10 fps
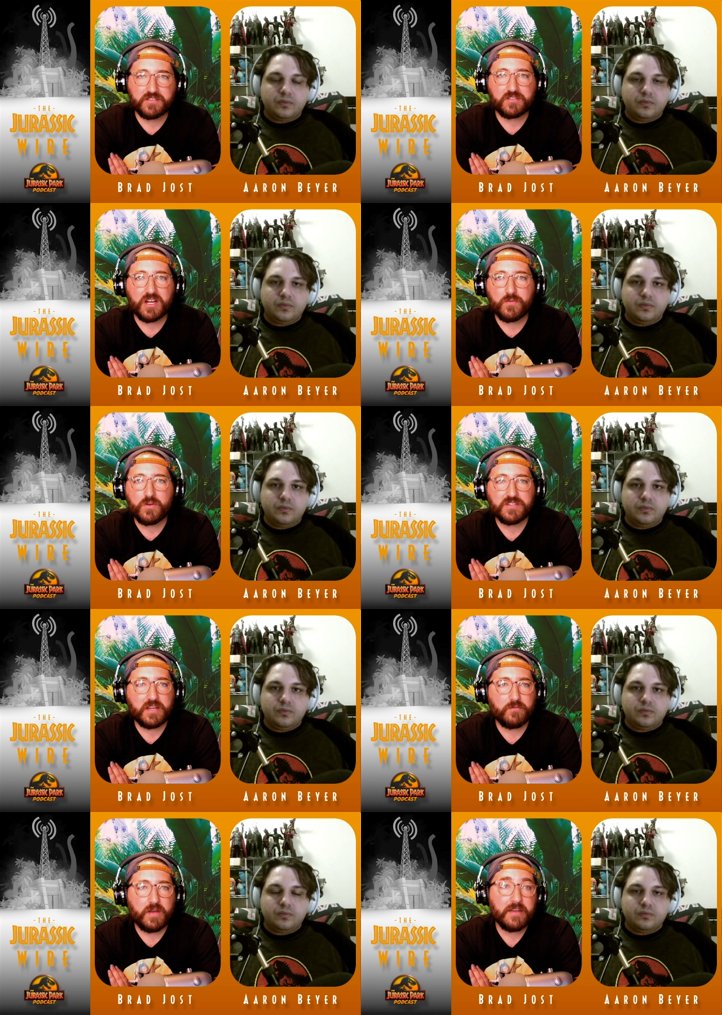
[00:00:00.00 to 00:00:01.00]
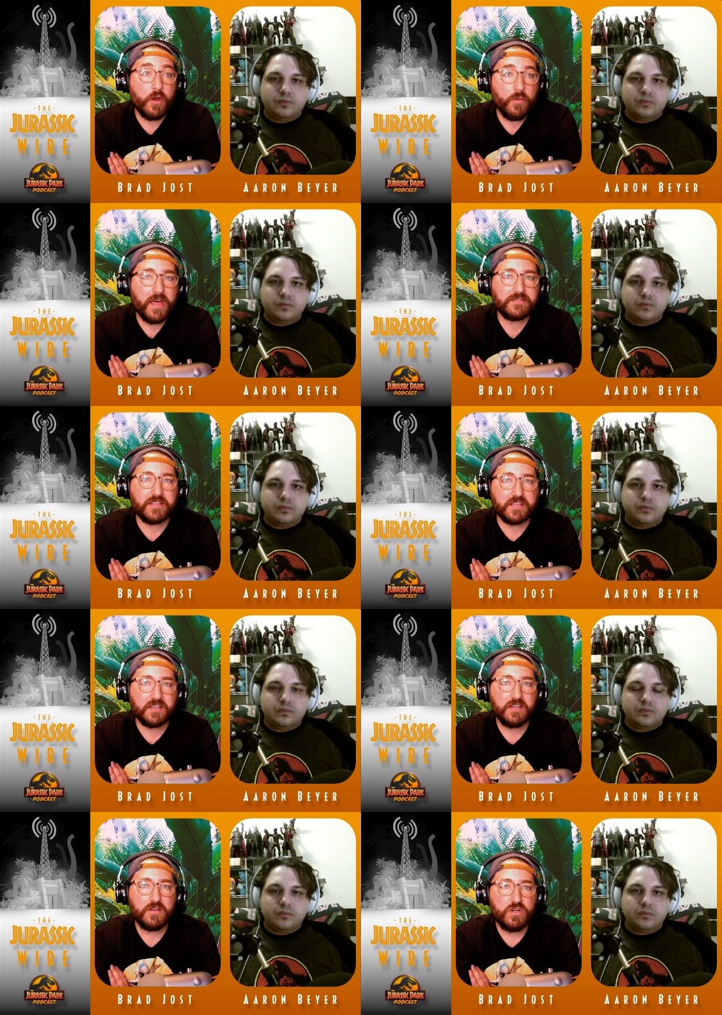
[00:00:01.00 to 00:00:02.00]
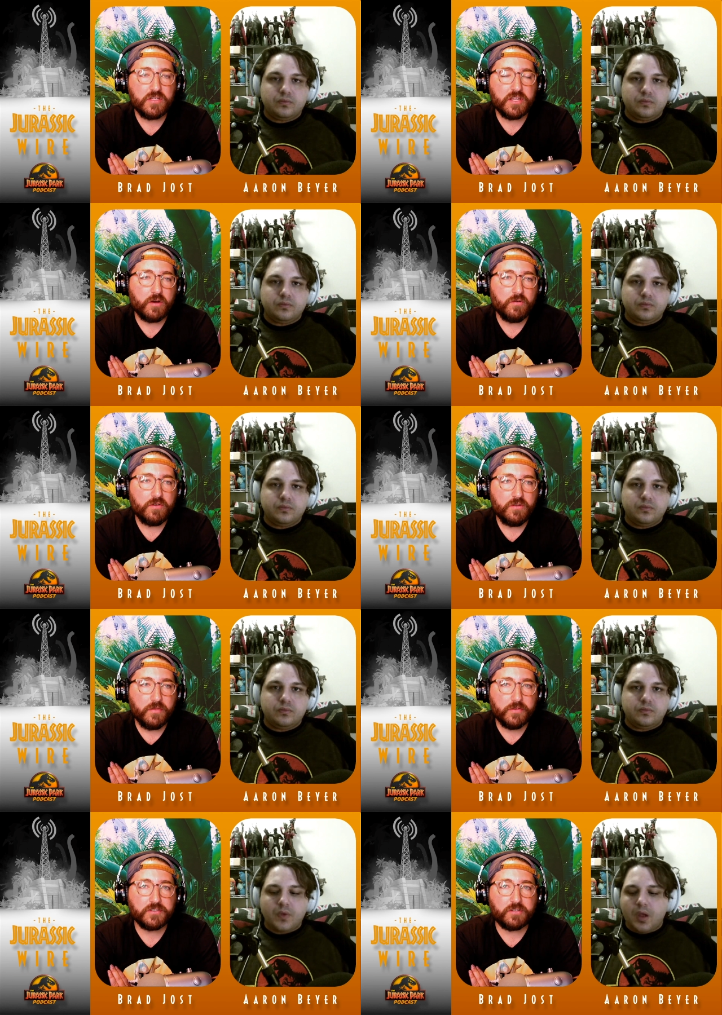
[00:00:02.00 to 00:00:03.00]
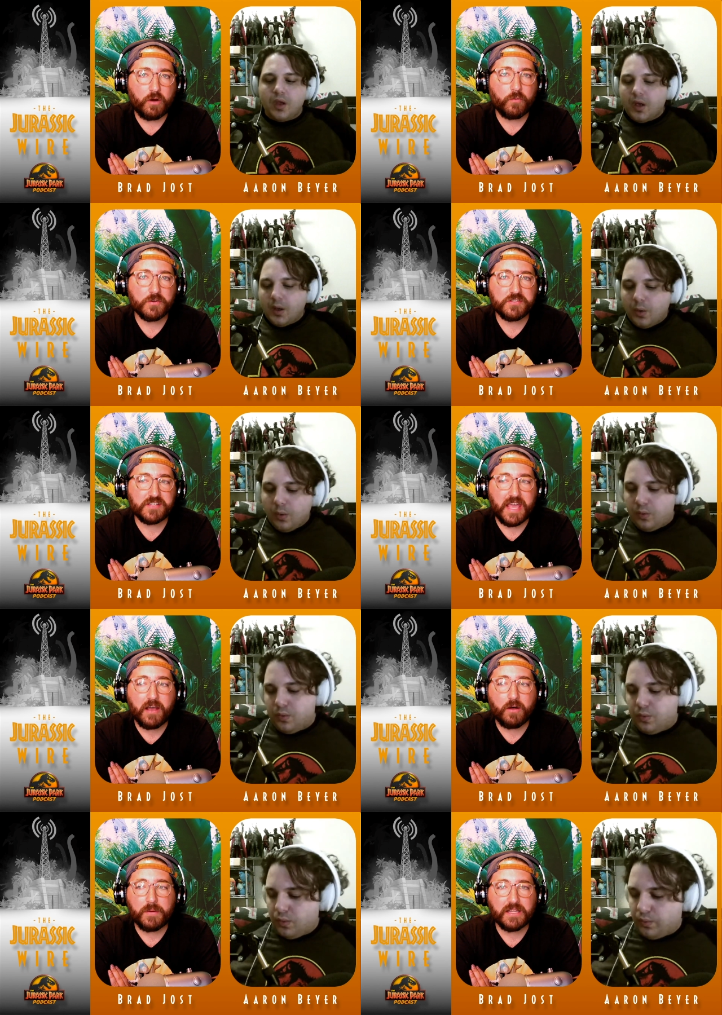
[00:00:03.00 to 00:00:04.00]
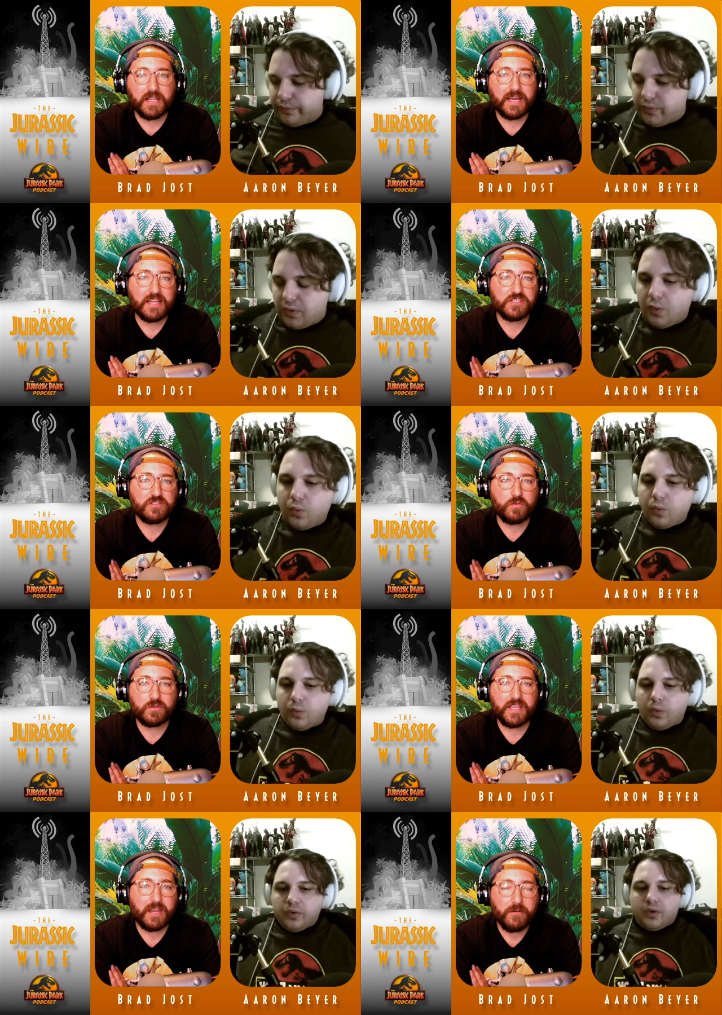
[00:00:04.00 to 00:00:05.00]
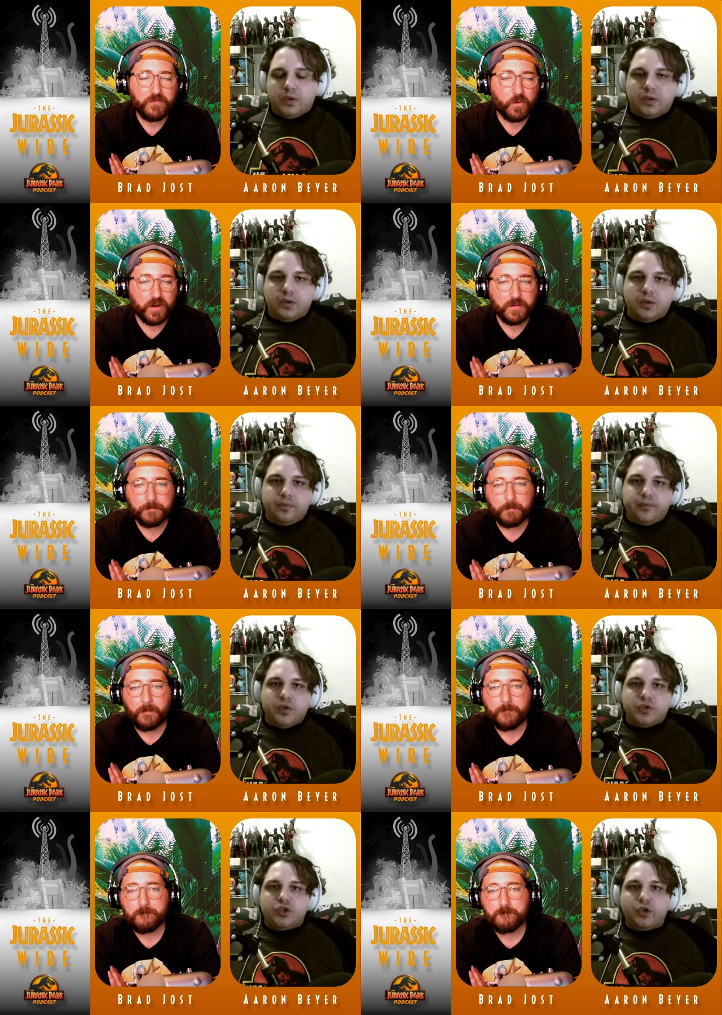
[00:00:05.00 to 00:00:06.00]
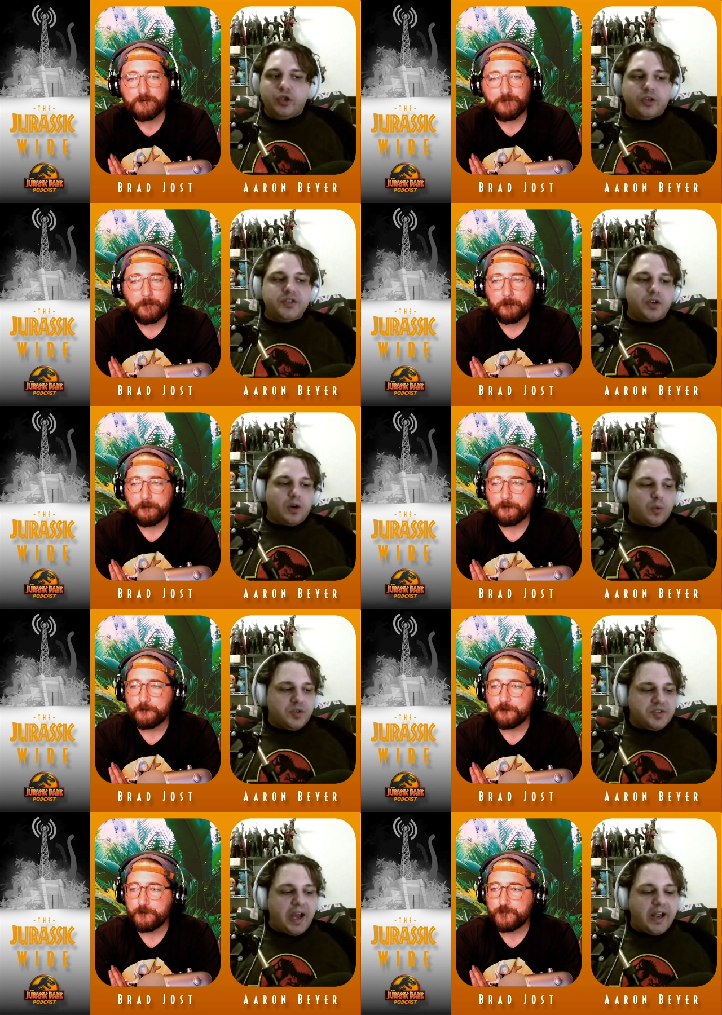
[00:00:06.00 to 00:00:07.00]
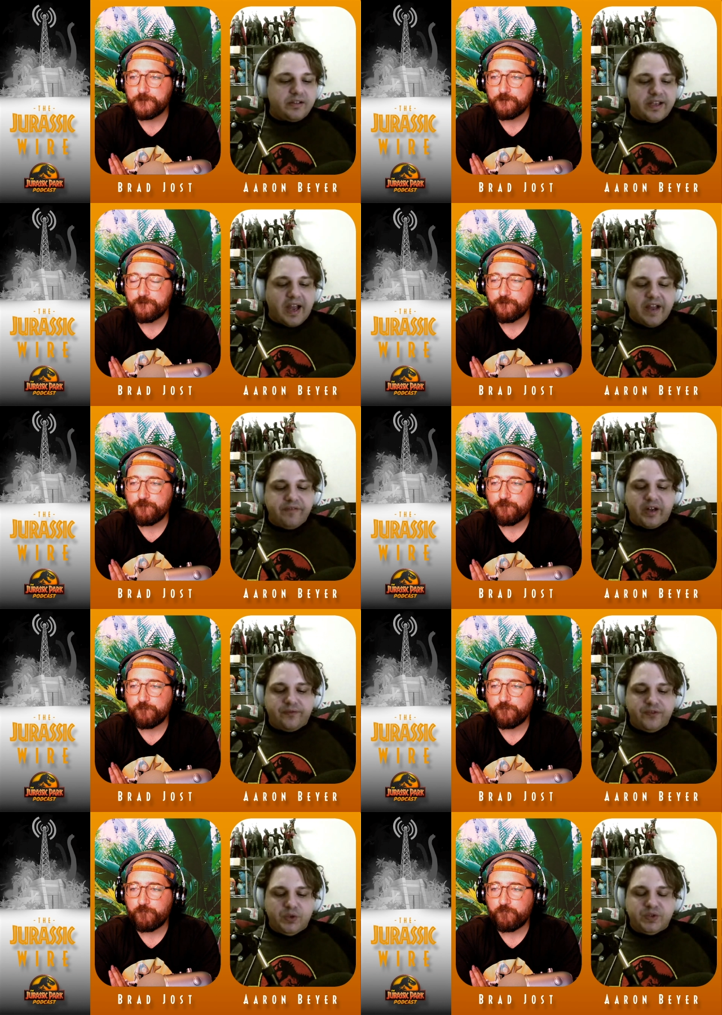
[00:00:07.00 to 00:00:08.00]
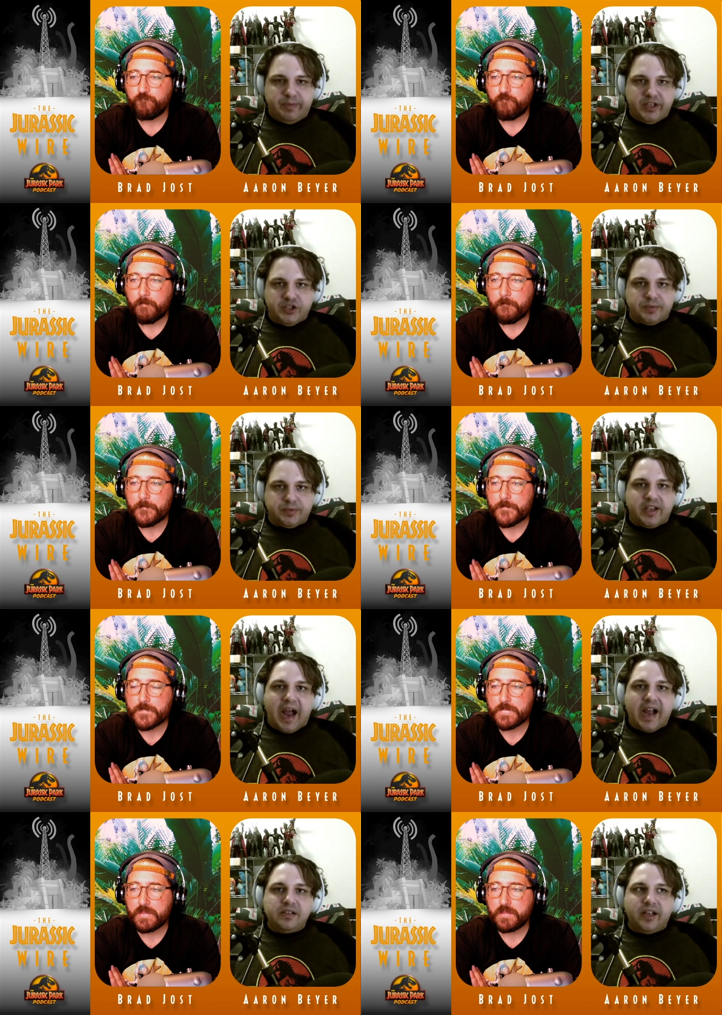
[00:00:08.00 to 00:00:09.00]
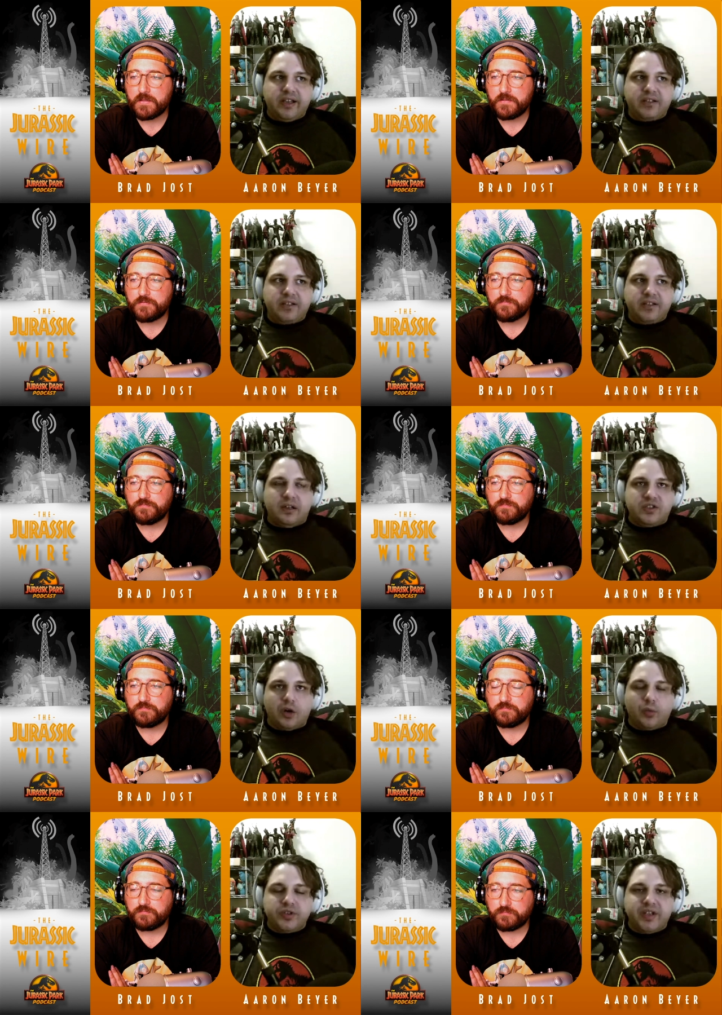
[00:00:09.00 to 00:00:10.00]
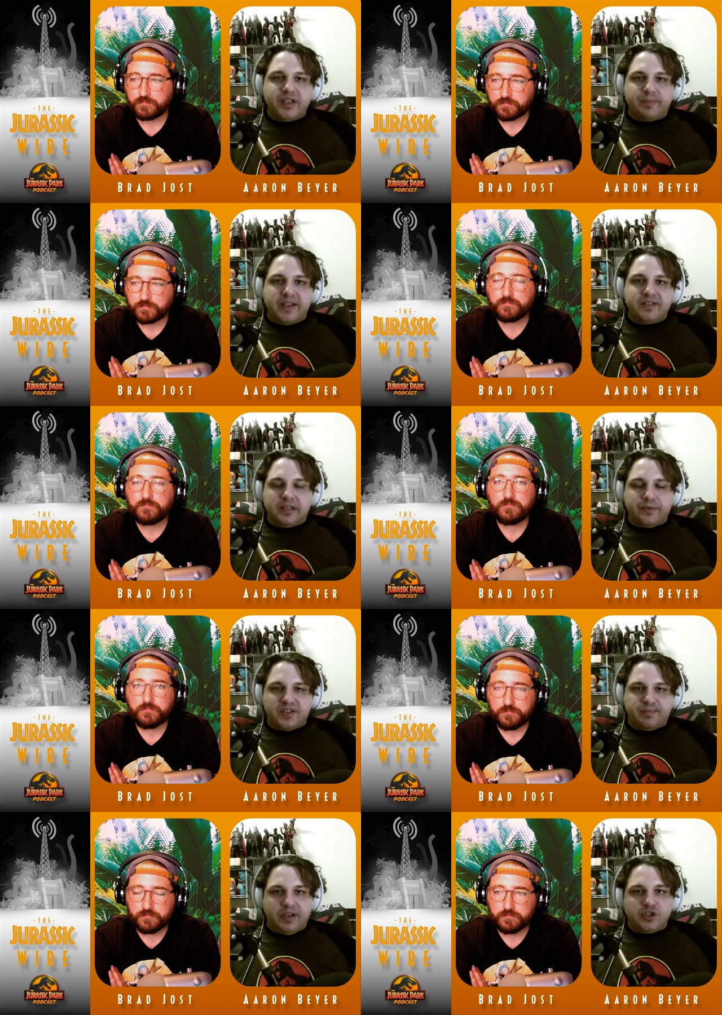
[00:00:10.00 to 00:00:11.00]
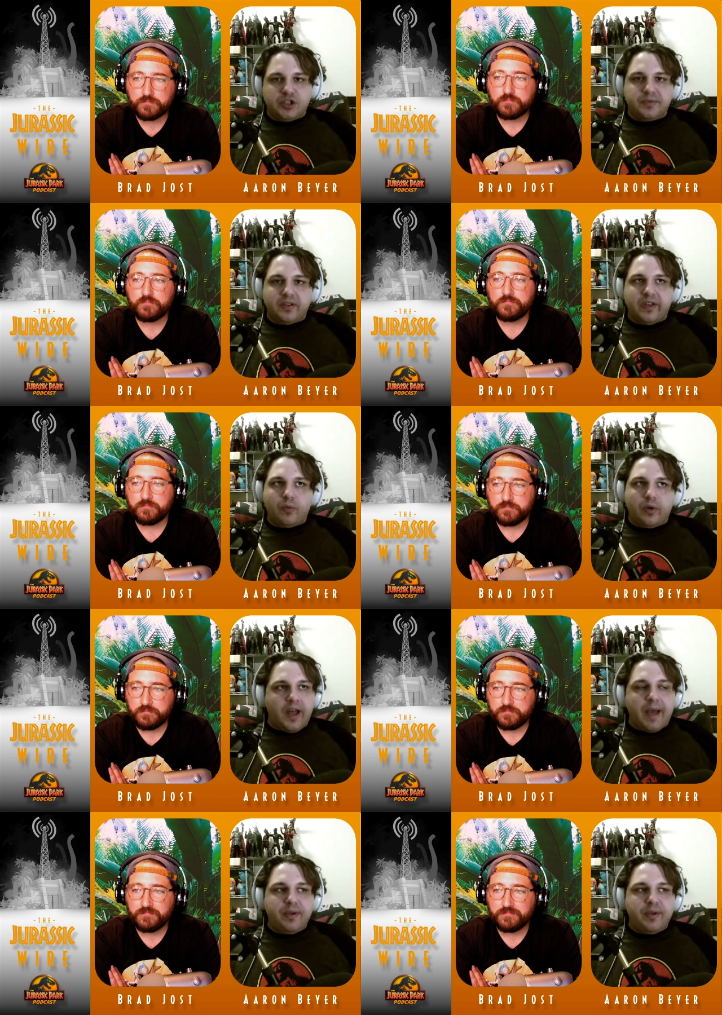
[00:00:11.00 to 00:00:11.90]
Speaker 1: to Star Wars. I don't I know that's like you know the Star Wars scale, but like I just don't care well, for it.
Speaker 2: So you're a Star Wars guy. Like I've got a few spaceships. Like I like collecting Star Wars things basically with the spaceships, and then what'll